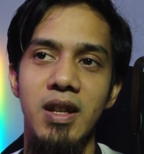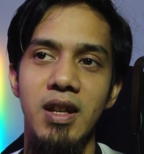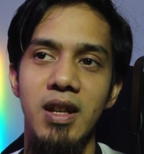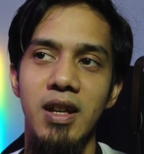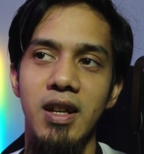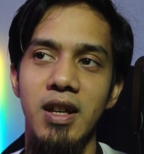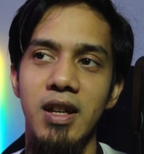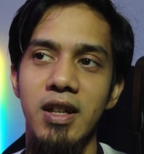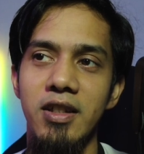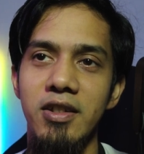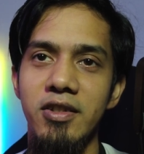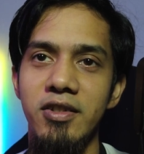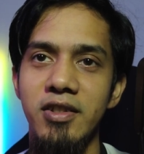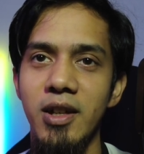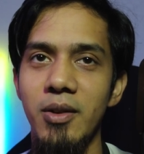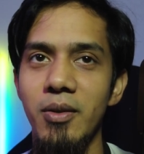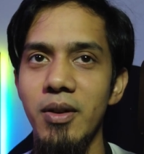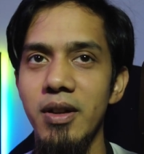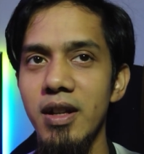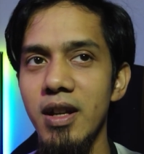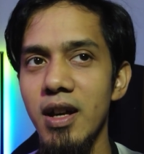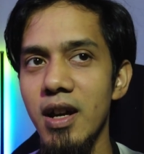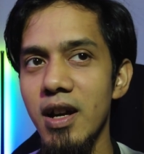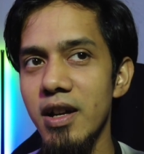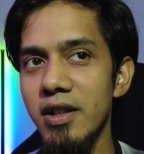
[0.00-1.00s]
And
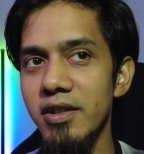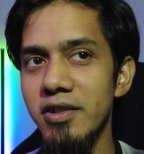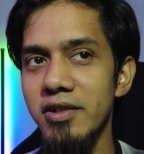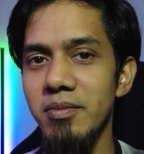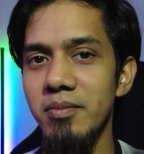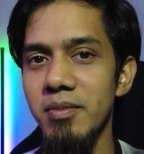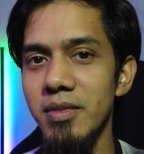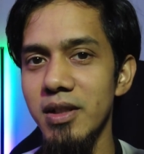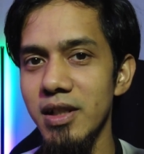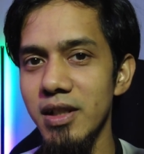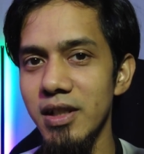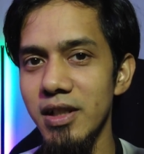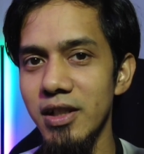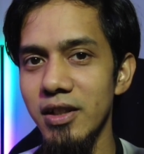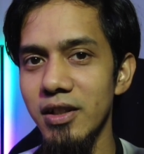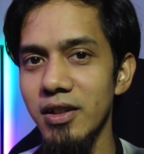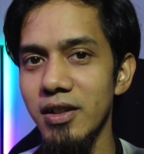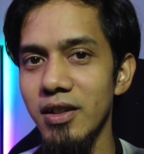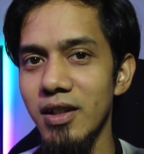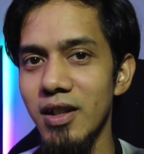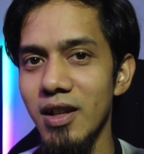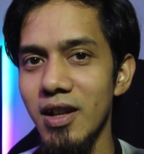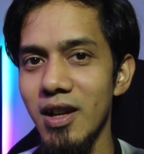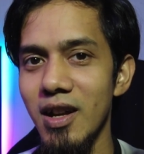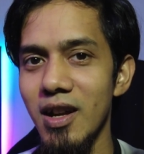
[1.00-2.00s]
someone asked me,
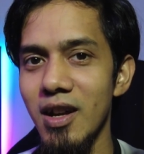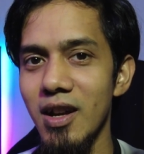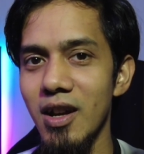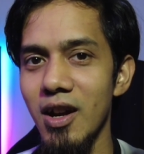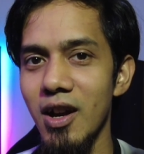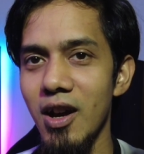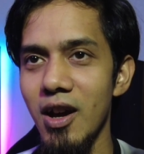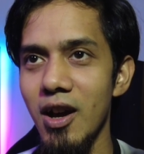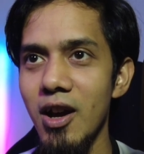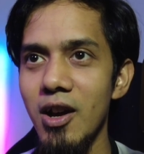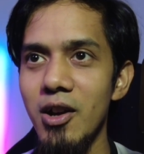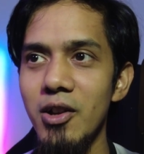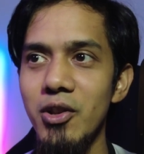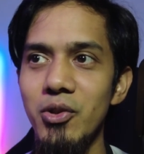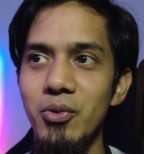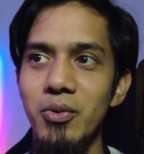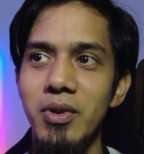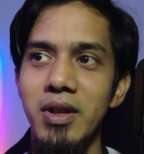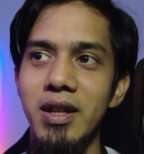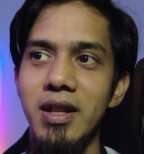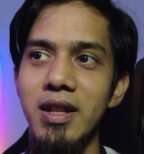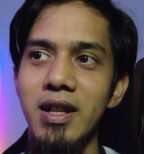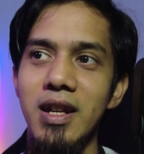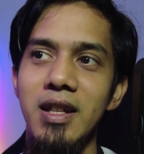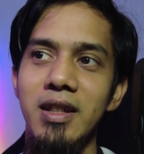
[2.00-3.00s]
how do
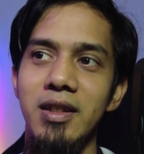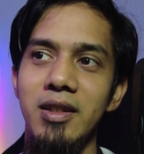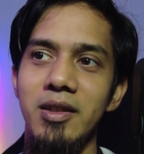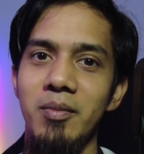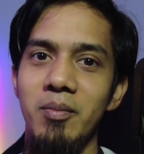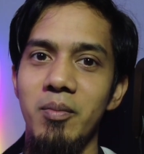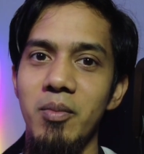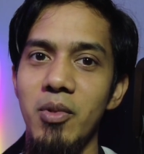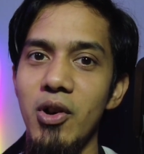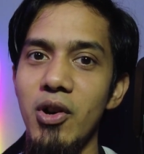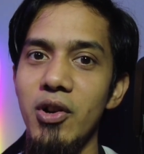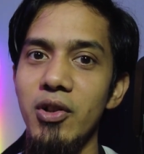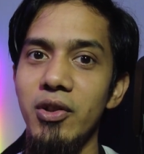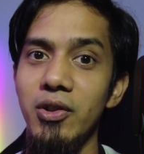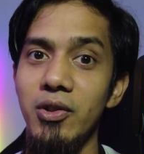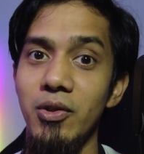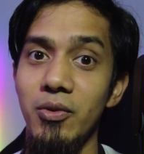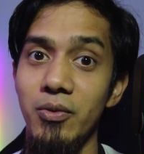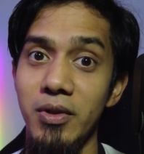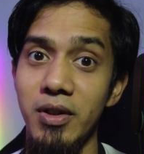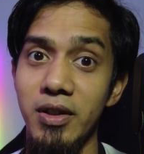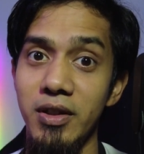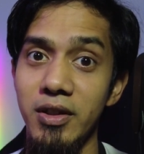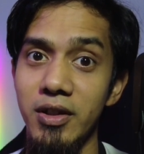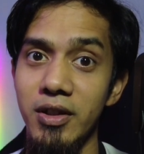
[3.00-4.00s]
we get the bot to
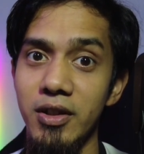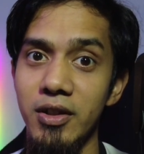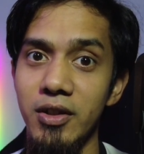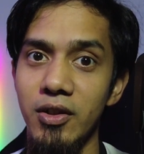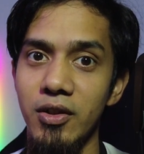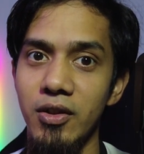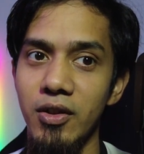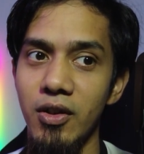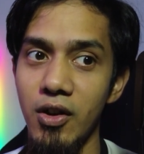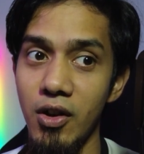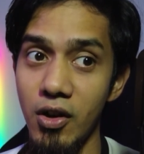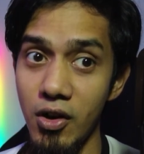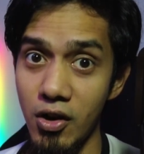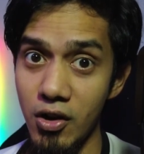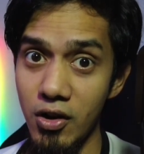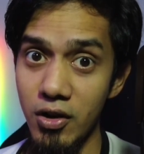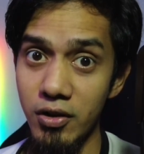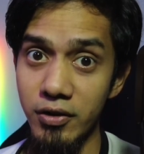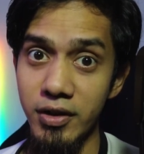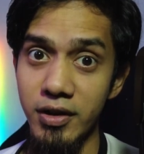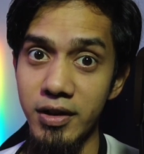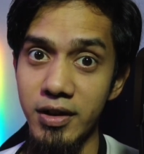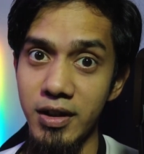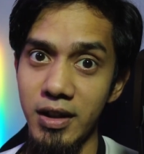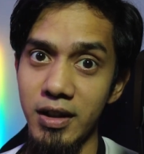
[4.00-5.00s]
return all
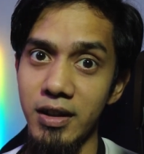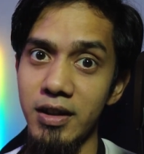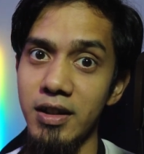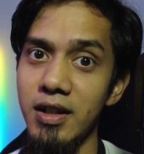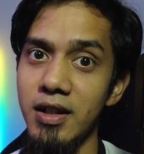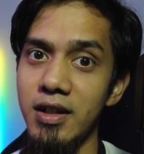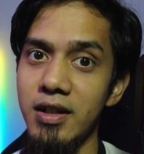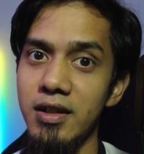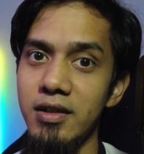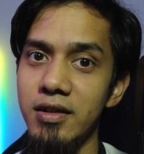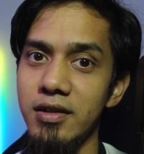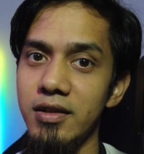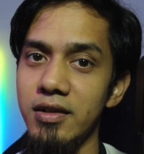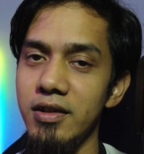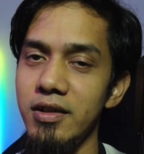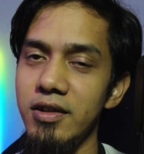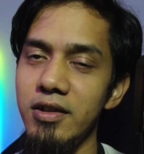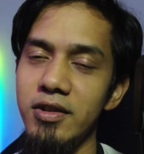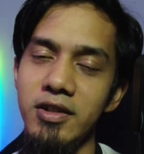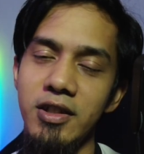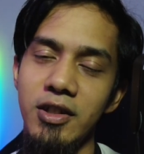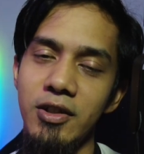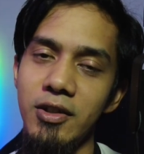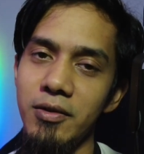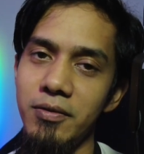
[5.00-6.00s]
the data
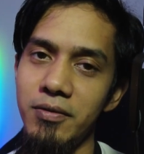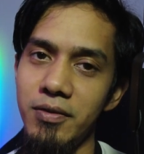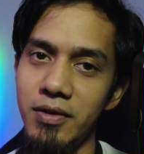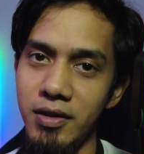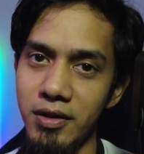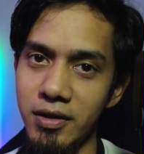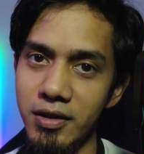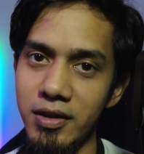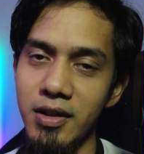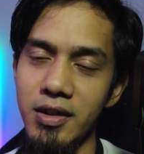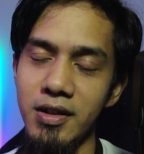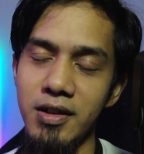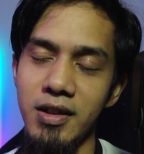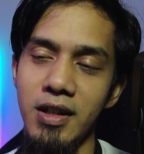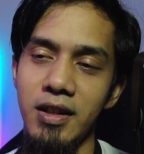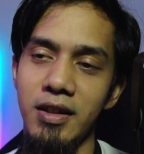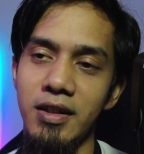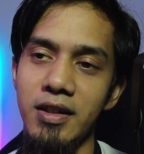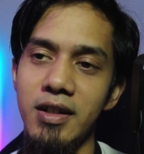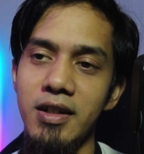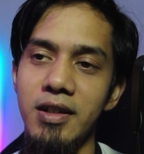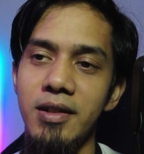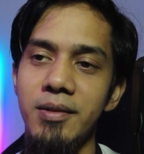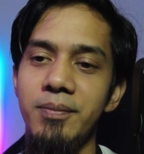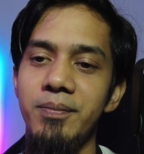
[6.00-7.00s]
instead of filtered
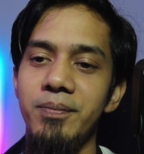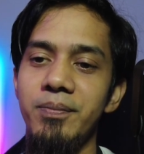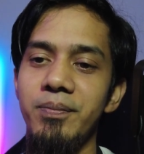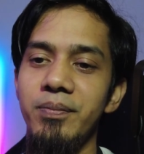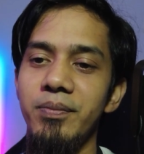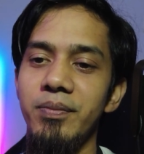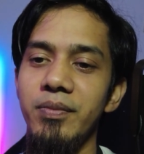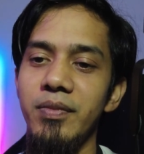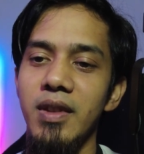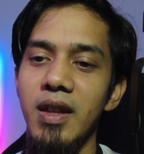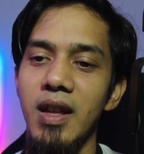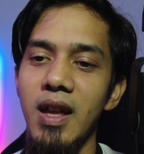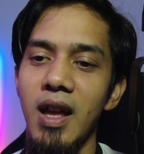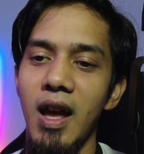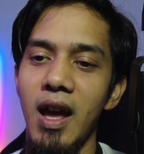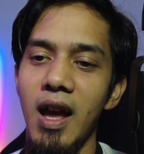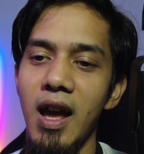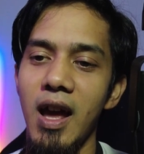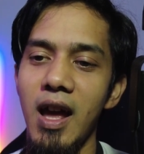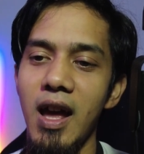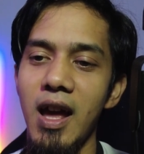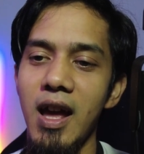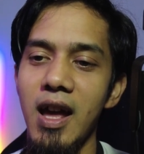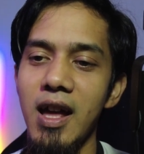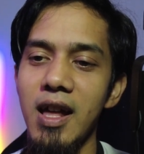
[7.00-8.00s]
data?
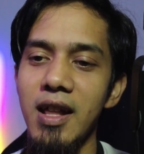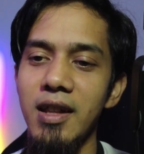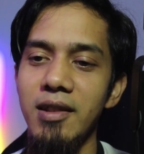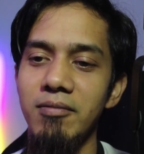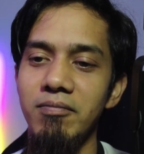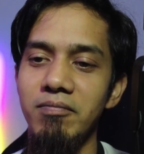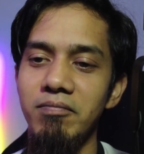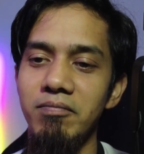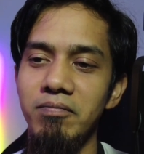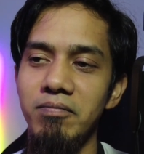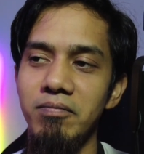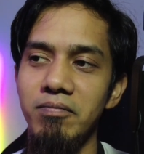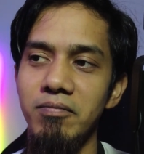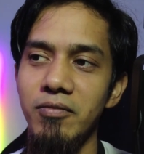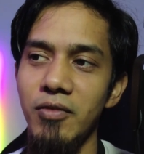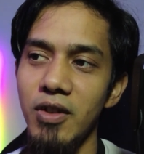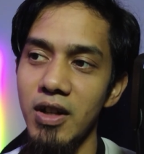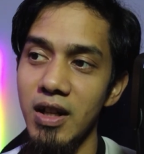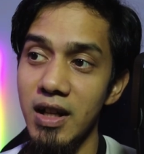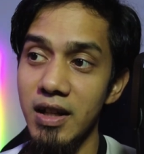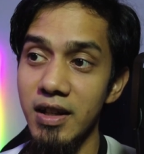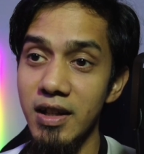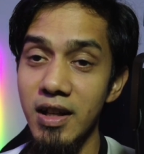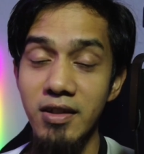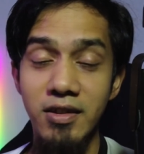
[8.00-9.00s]
And
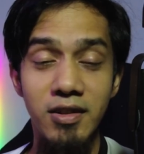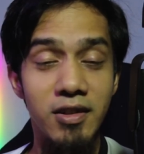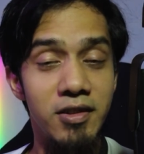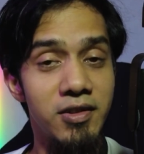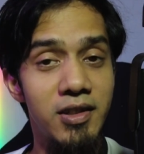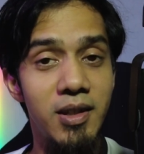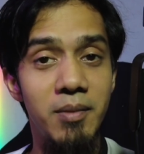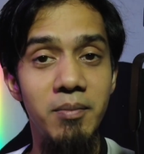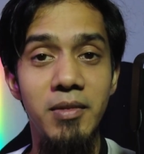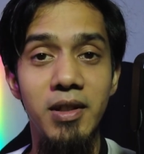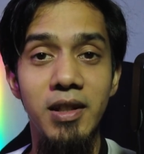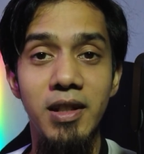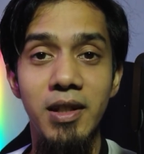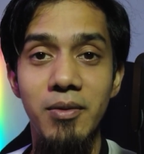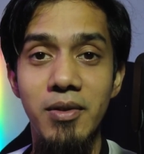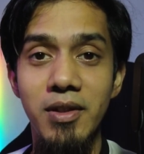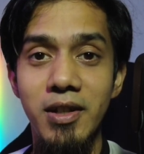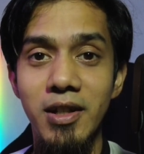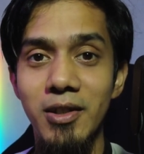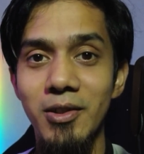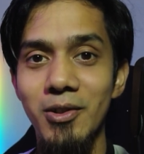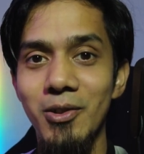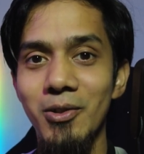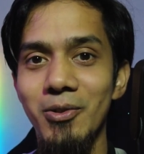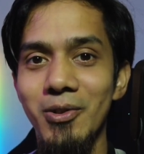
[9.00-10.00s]
well, I guess it's something that we
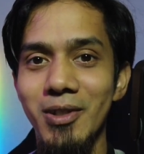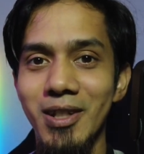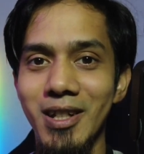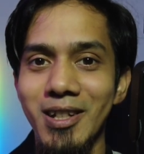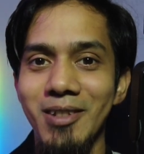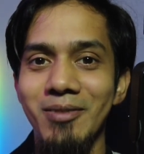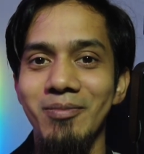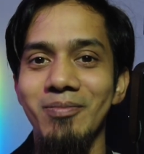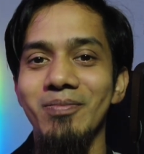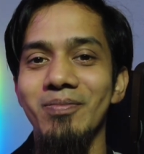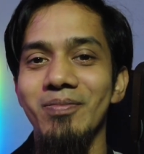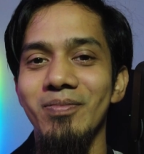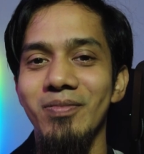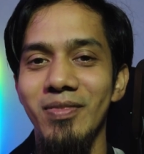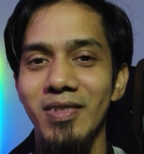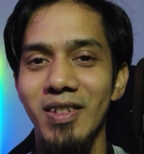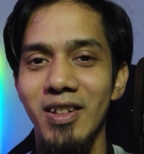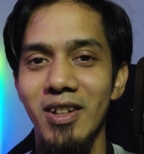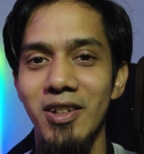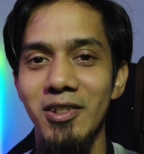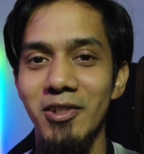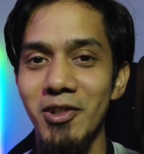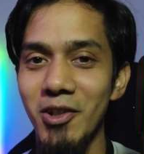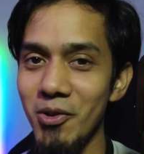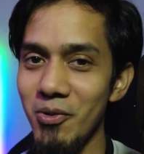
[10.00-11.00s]
can do today.
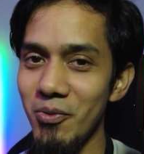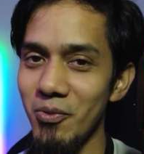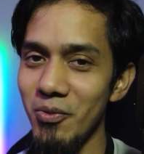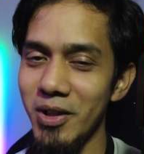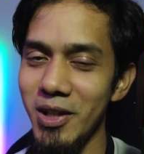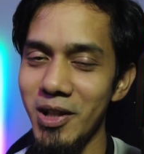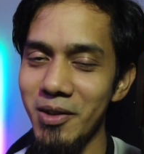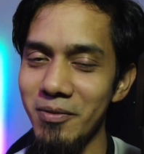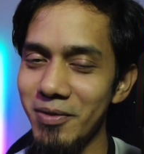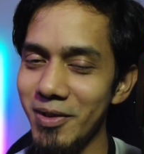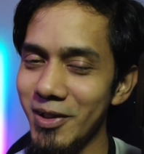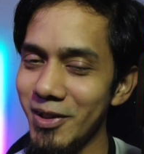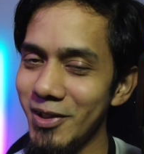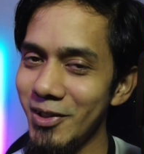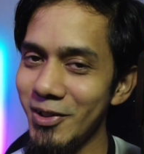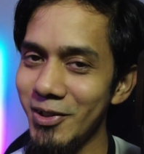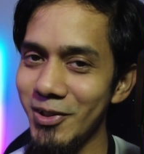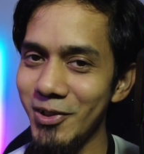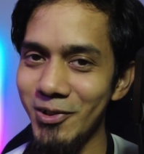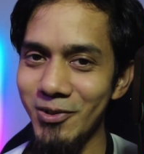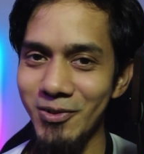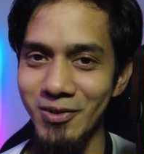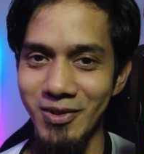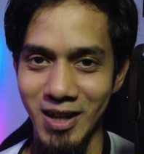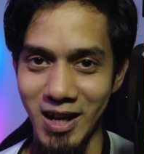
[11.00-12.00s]
So without further
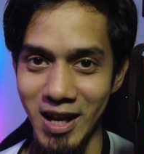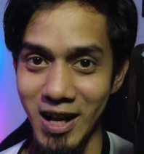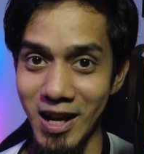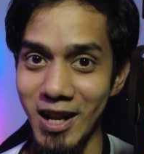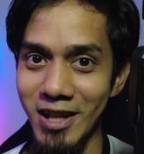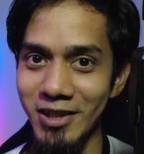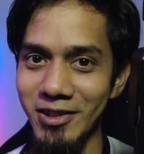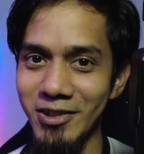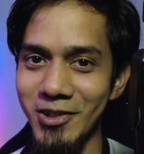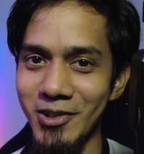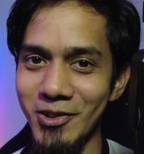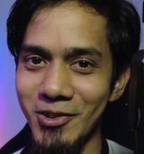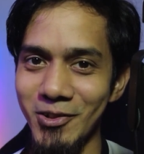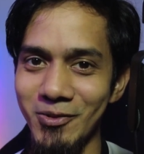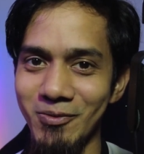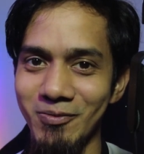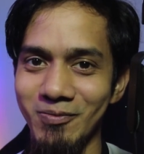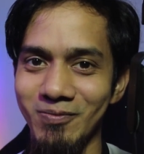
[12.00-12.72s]
ado, let's go.